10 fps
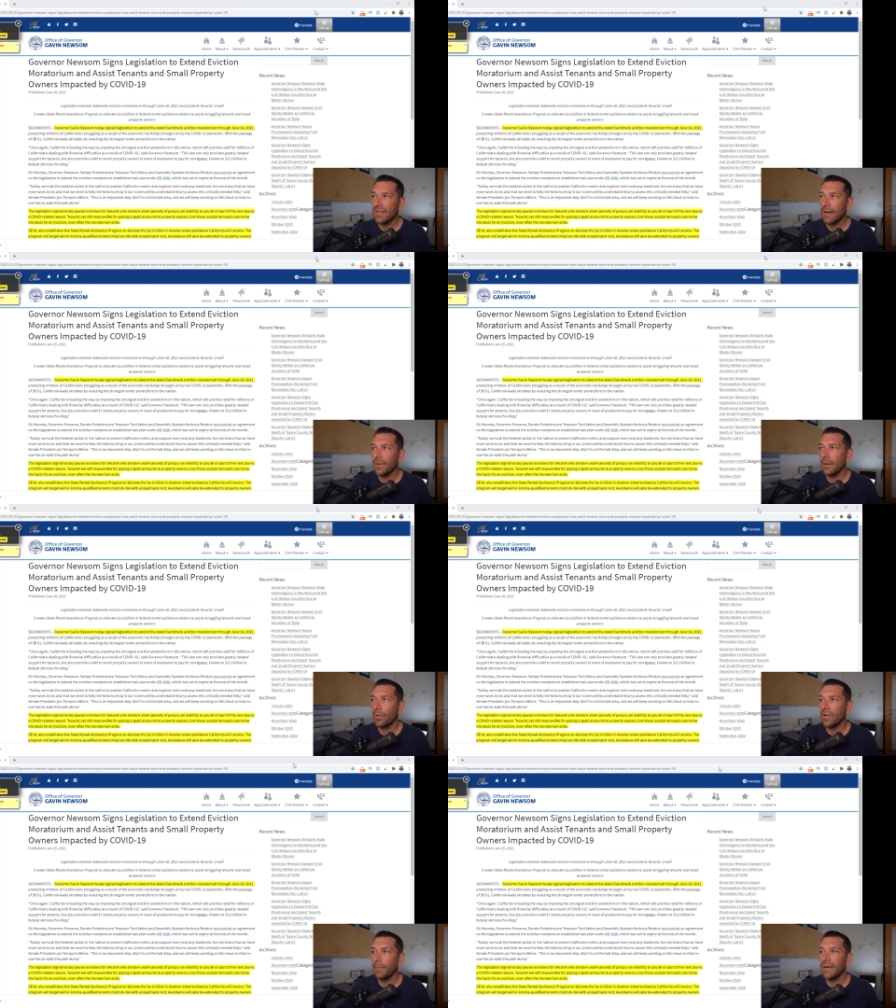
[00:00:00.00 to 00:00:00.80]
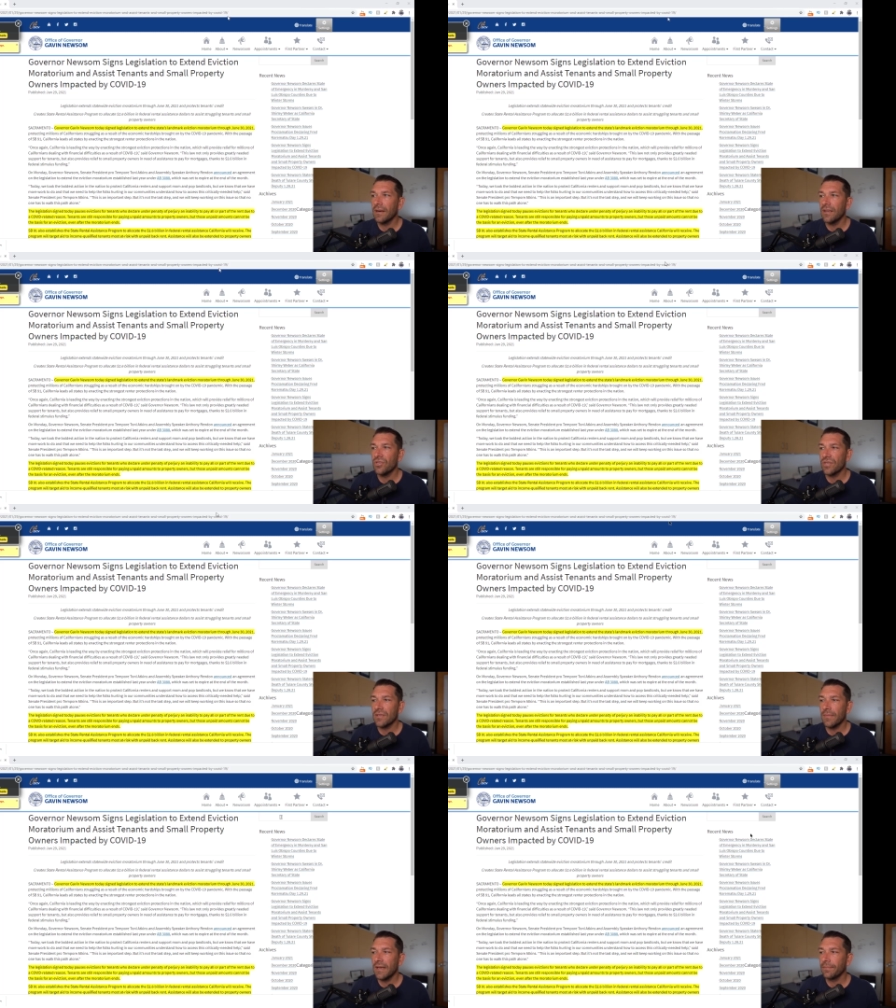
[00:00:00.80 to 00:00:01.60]
that I'm going to pull up here in just
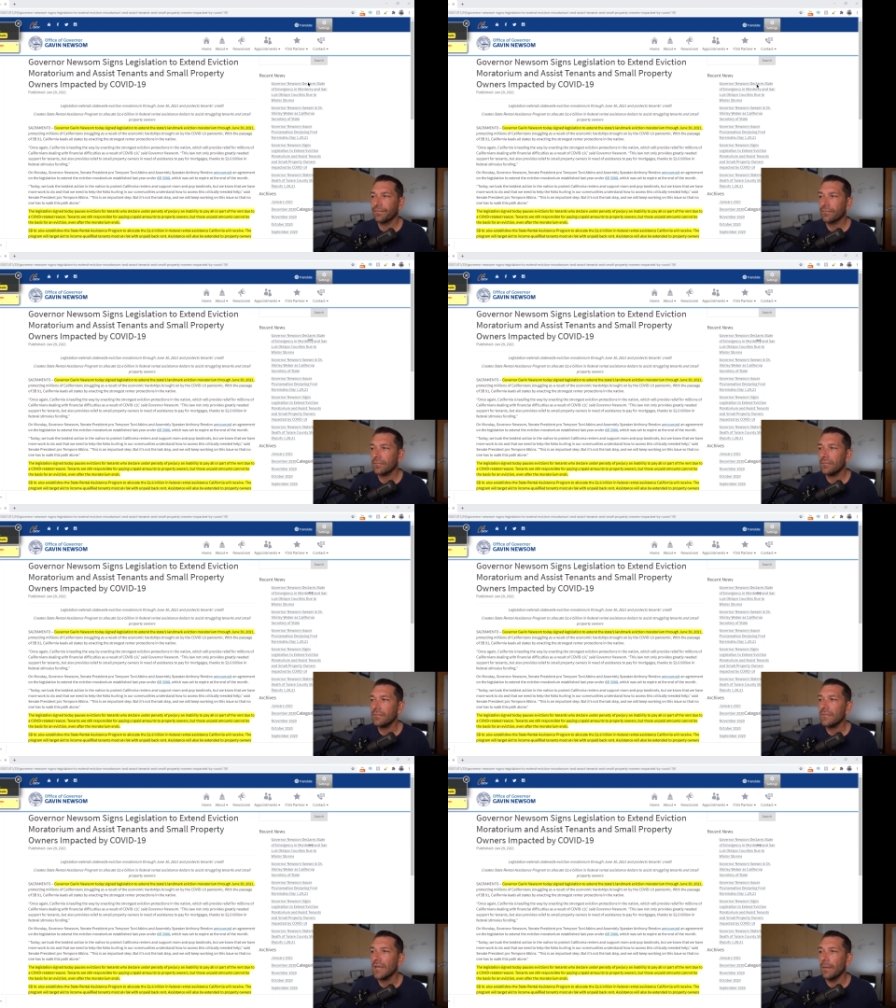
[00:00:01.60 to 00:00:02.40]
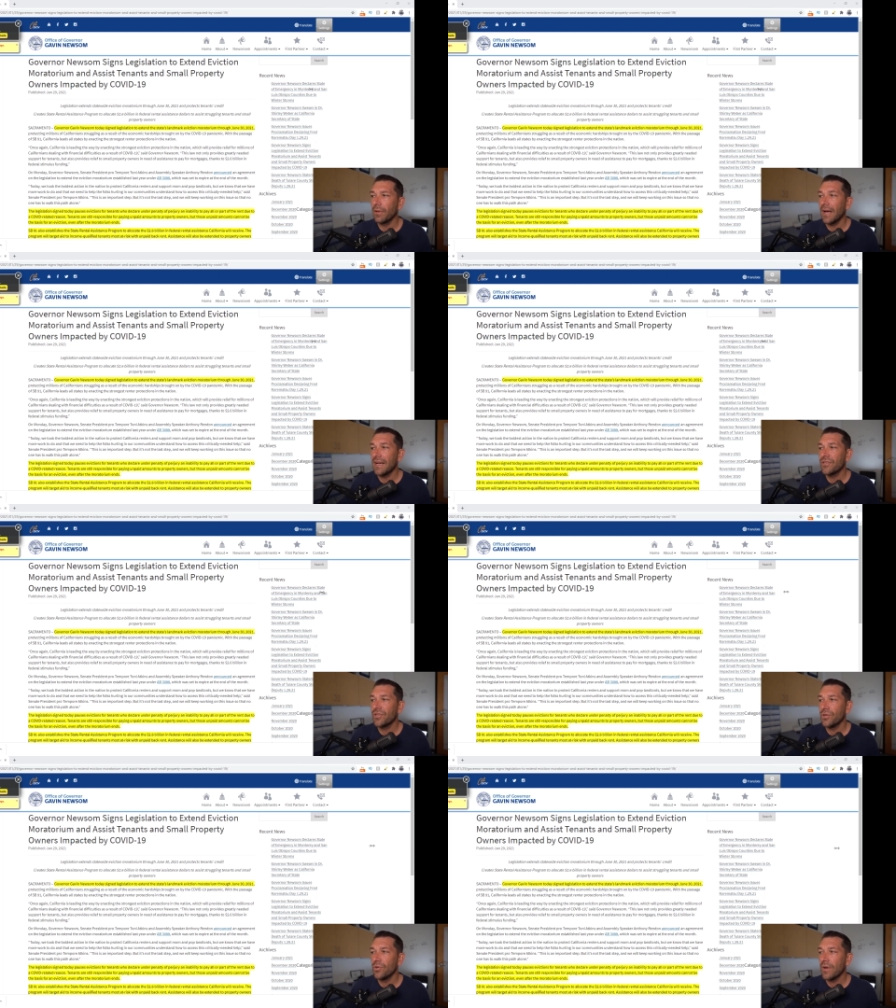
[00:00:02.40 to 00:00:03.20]
a minute applies
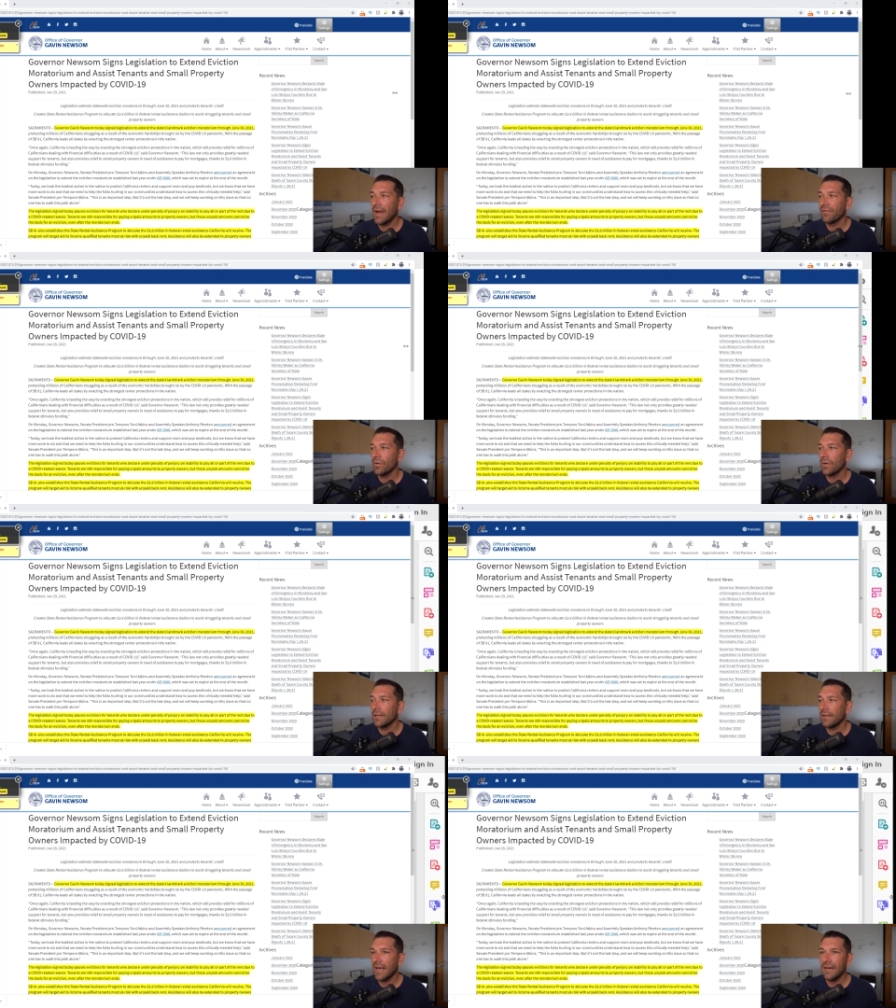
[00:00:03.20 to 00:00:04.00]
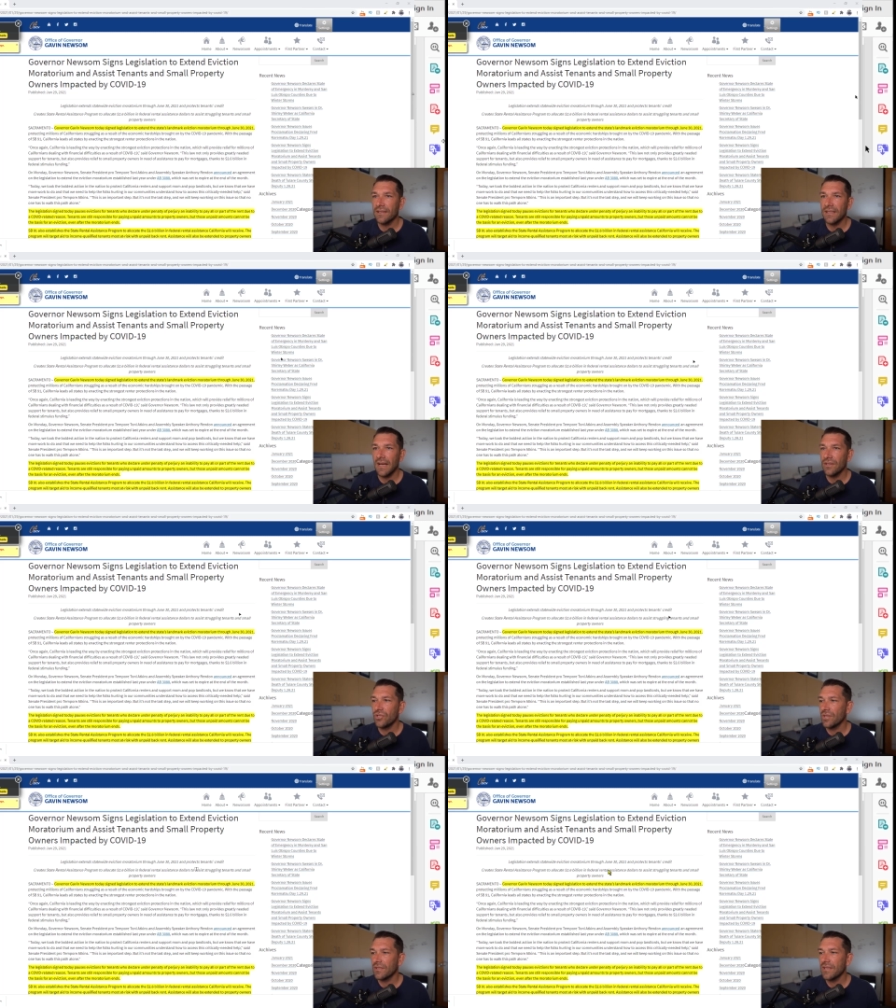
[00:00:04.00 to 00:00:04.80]
to everyone. That is not
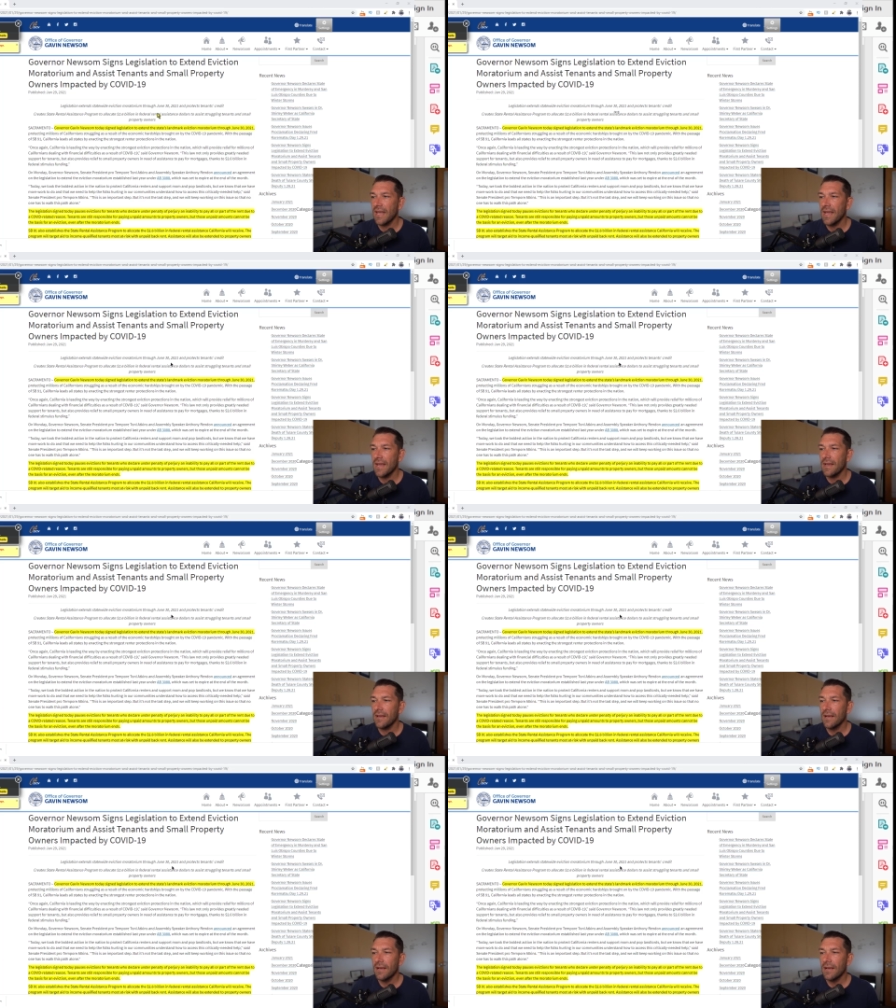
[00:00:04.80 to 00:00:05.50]
just a